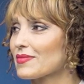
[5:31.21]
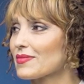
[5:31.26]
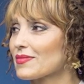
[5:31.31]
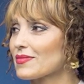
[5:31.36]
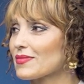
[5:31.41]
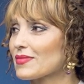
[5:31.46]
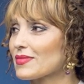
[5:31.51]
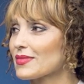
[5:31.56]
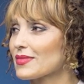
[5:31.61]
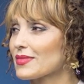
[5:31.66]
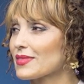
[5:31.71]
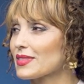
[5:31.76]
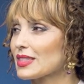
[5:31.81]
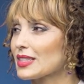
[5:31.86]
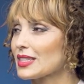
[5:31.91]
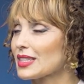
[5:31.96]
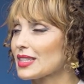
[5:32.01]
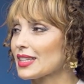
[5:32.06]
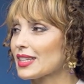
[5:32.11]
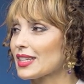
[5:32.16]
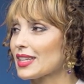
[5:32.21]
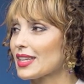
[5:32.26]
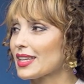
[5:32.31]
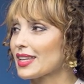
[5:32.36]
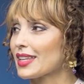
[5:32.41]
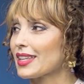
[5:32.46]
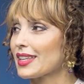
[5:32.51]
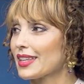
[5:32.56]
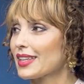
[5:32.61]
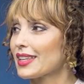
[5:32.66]

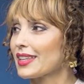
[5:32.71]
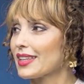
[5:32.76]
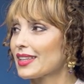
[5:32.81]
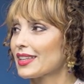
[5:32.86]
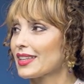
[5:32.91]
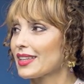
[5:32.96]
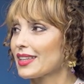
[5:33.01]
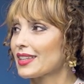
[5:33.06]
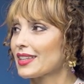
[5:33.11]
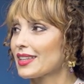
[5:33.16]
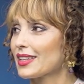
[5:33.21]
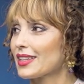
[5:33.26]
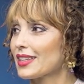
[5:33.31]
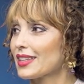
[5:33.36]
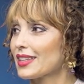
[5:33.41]
(not speaking)